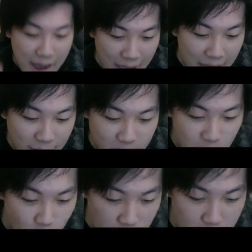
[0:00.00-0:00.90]
and
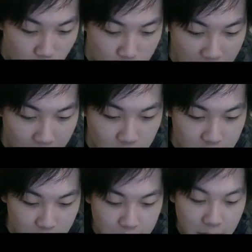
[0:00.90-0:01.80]
Cerebral
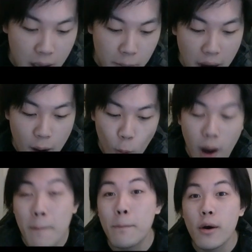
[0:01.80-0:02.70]
characters by
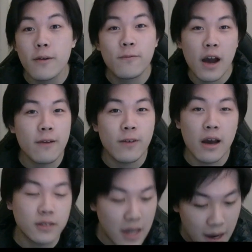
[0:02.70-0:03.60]

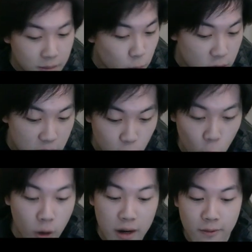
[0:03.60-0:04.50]
1.55 times, which is
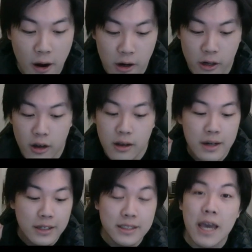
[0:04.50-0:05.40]
already very good.
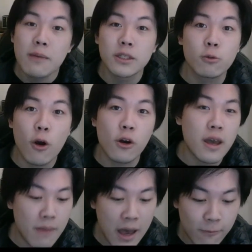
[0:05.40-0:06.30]
Same as the
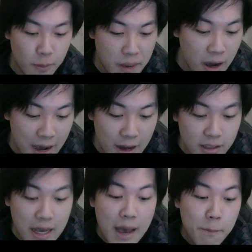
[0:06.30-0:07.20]
Rocket Man for Powerhouse.
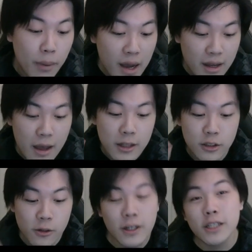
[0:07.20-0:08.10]
But
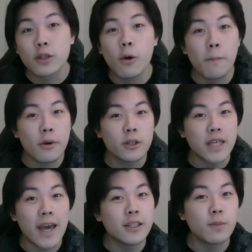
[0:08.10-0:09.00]
Zunisha will boost
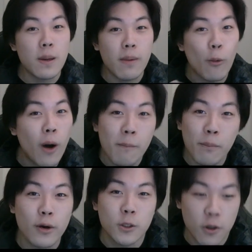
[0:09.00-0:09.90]
HP by
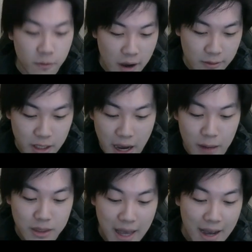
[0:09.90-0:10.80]
1.25
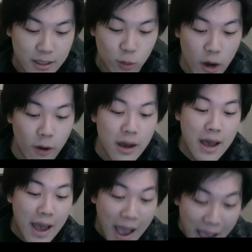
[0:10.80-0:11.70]
times as well.
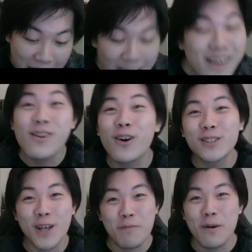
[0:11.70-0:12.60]
And
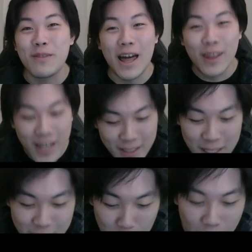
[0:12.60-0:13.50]
on top of that, this
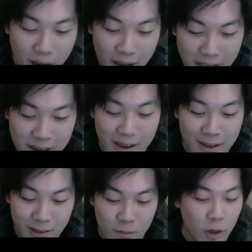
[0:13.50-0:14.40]
is the part I
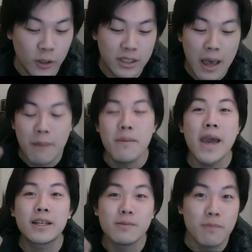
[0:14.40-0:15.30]
like the most,
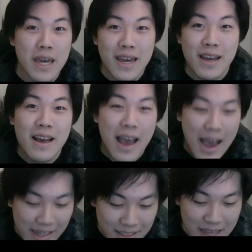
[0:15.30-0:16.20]
makes meat
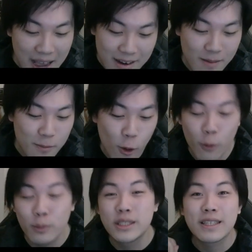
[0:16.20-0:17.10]
and tandem
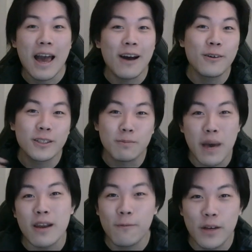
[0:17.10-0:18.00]
orbs count as
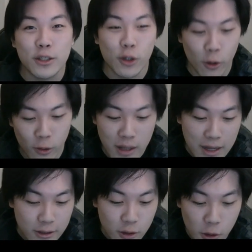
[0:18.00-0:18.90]
beneficial
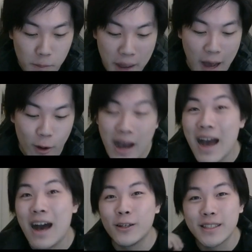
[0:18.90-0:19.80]
to
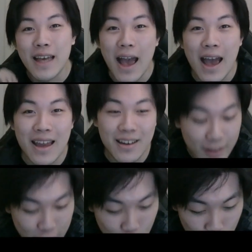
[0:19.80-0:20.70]
Powerhouse and
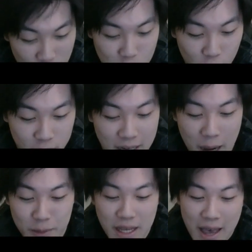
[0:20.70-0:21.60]
Cerebral
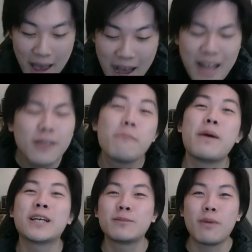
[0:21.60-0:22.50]
types. And the
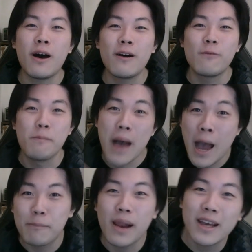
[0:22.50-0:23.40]
best part for
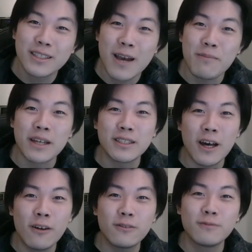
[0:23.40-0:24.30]
bad players like
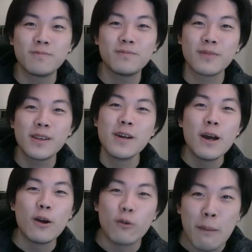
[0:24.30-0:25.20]
myself,
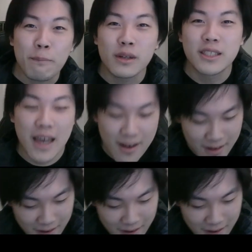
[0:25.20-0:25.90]
represent,